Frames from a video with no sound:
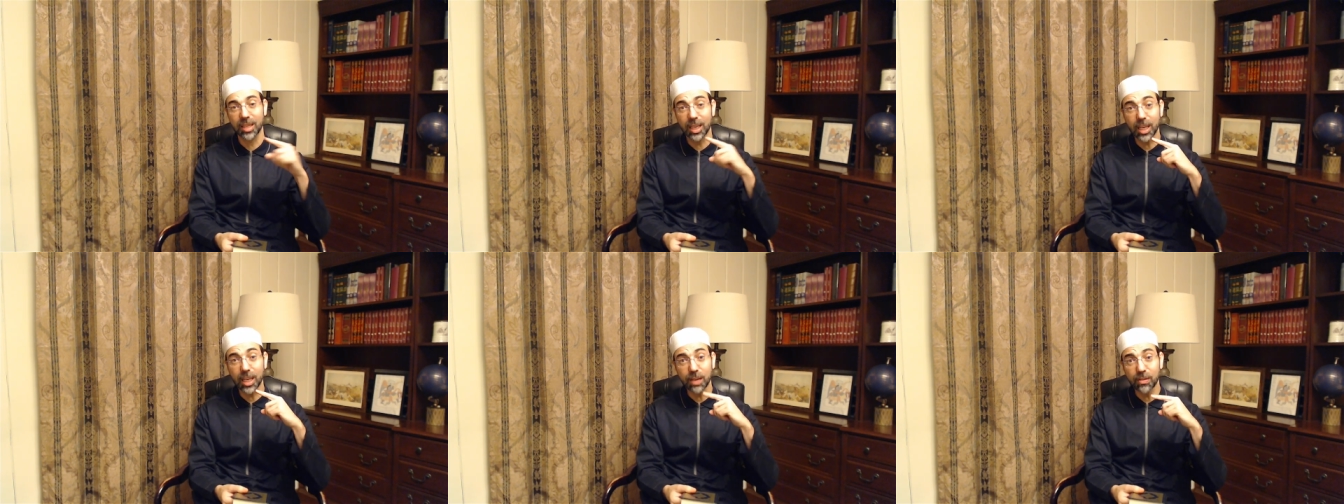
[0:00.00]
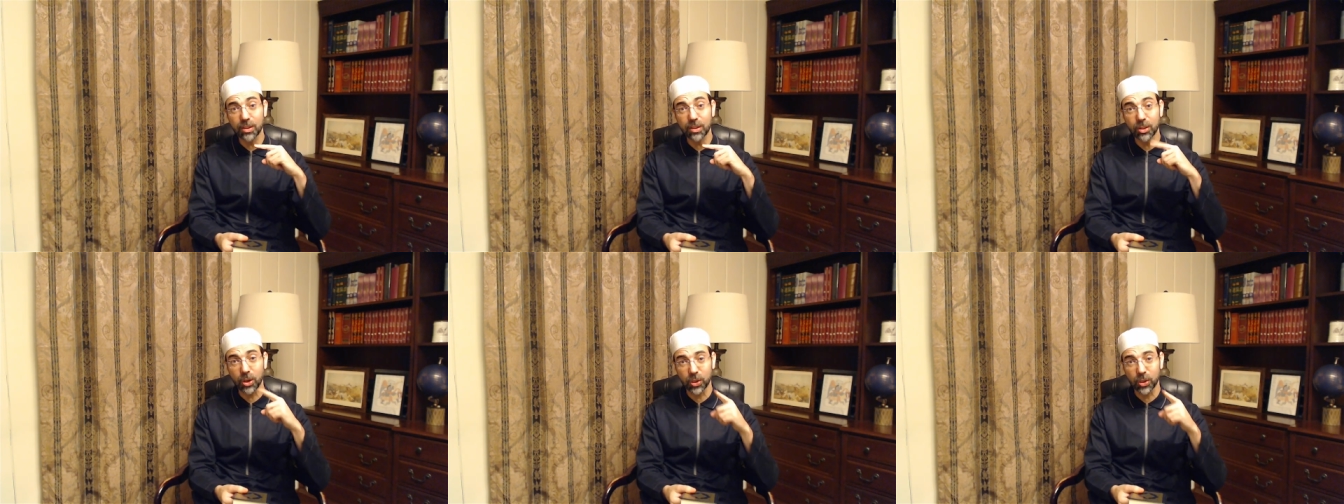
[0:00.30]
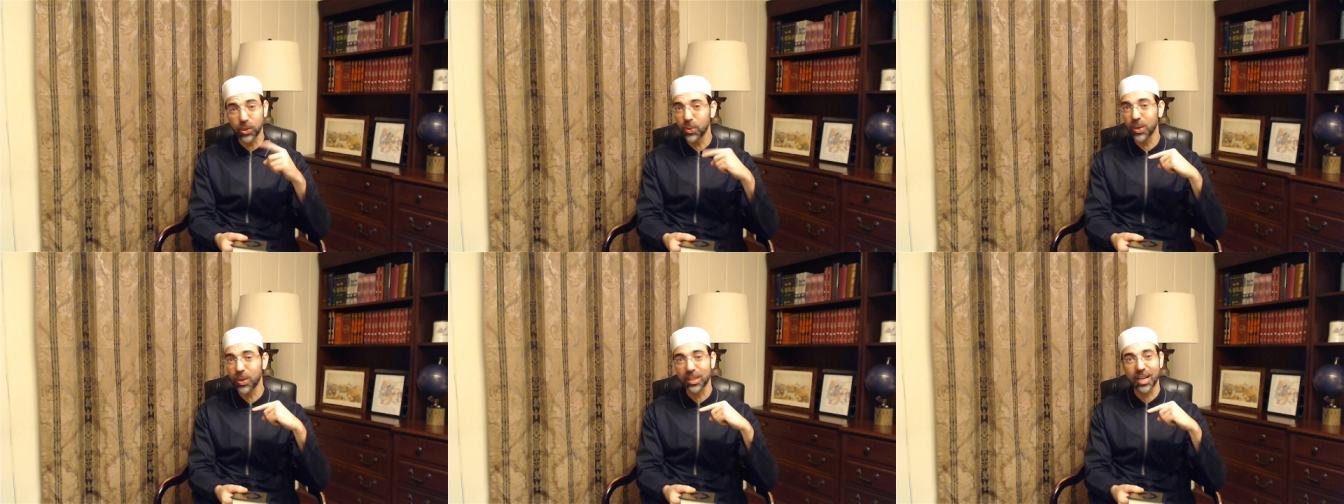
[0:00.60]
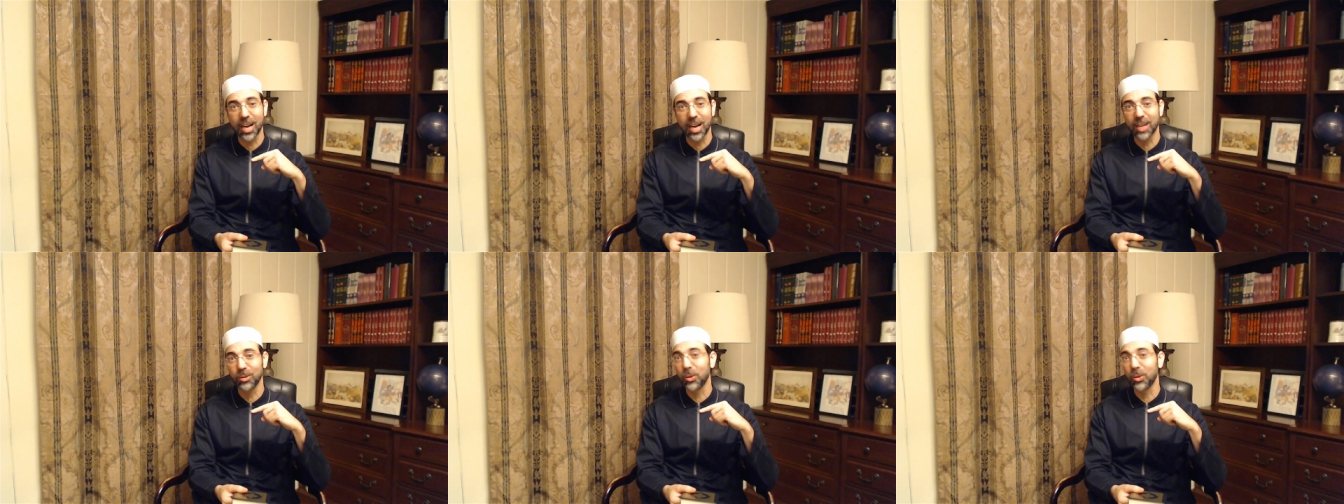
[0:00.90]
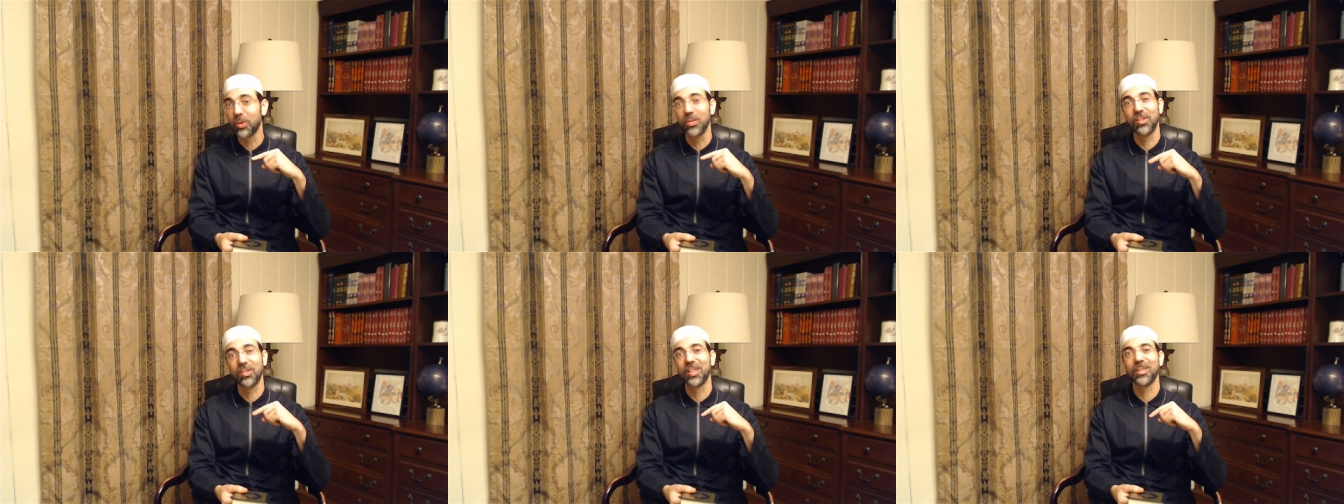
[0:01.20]
even though you and I
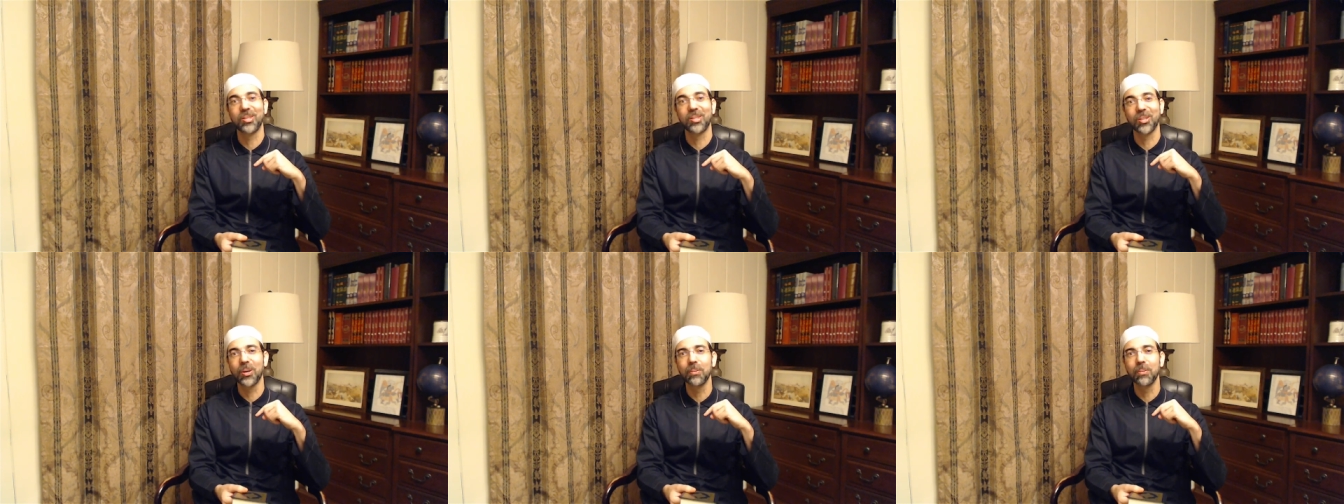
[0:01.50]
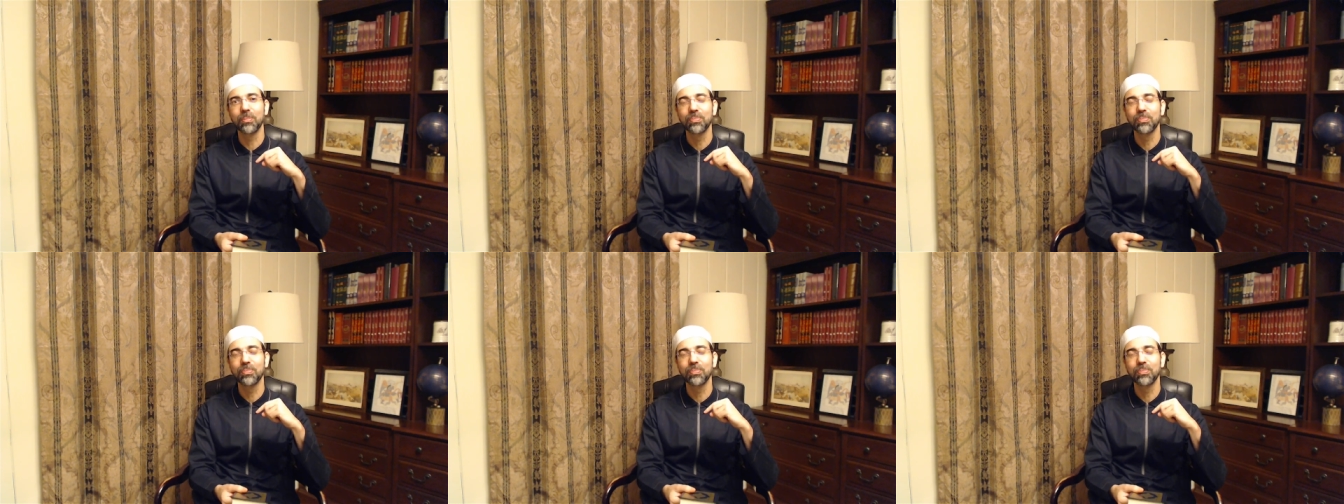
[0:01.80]
don't think so.